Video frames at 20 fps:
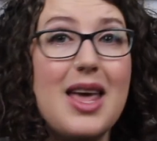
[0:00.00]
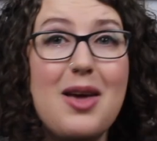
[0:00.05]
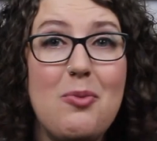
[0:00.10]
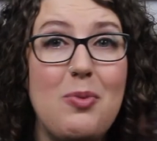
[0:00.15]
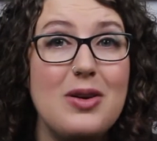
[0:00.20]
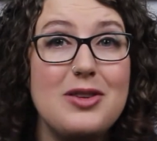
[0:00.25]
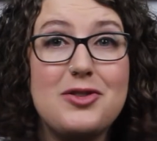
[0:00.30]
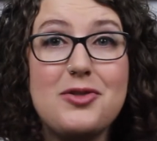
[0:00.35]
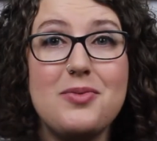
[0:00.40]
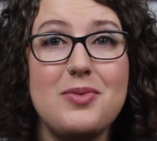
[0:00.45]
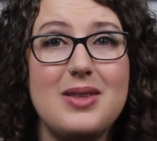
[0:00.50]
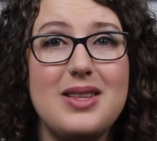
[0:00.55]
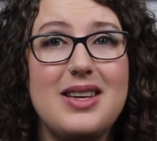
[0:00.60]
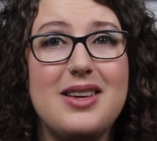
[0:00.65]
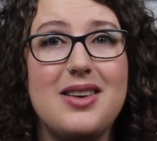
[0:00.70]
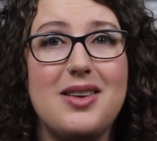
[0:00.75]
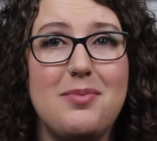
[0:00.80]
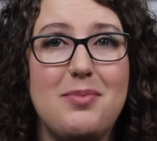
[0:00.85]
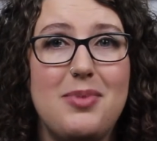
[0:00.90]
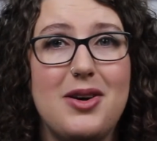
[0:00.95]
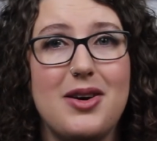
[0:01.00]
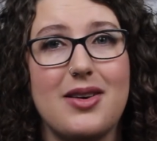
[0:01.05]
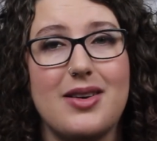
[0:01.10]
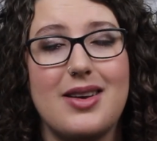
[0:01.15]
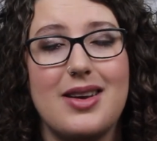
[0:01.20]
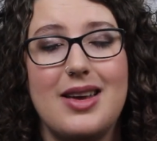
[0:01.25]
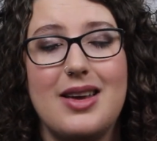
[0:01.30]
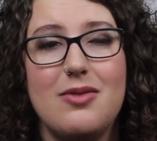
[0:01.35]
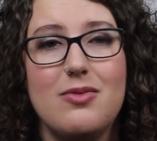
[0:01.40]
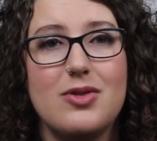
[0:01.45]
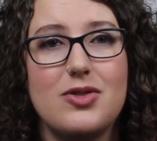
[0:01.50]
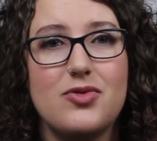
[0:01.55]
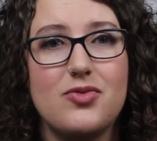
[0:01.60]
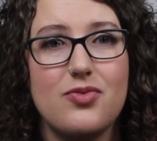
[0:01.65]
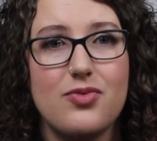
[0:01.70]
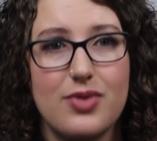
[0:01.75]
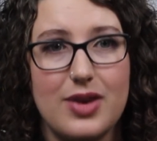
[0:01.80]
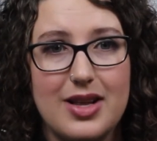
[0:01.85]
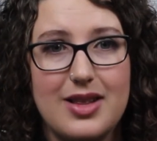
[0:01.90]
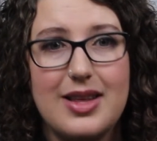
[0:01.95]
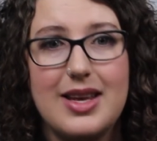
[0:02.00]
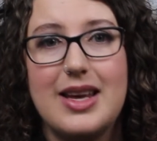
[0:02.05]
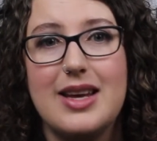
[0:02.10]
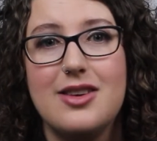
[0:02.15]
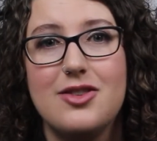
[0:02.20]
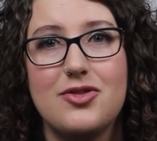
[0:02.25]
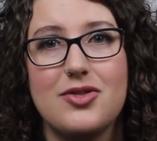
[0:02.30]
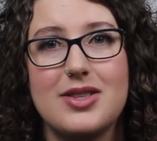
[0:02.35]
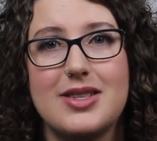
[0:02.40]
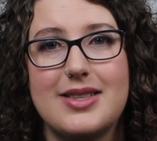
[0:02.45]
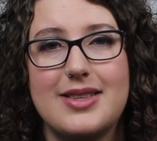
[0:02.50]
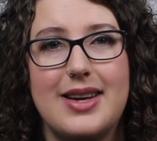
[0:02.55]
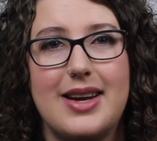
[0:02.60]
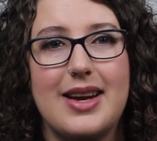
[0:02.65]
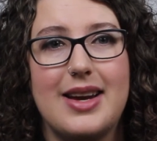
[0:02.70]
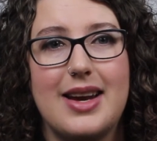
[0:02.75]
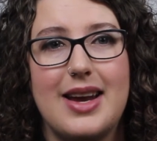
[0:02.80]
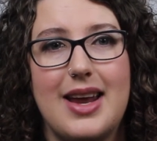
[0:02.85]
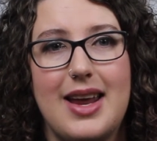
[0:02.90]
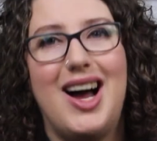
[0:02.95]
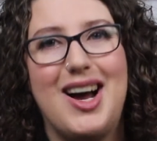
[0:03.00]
It was a really good book. It was really interesting.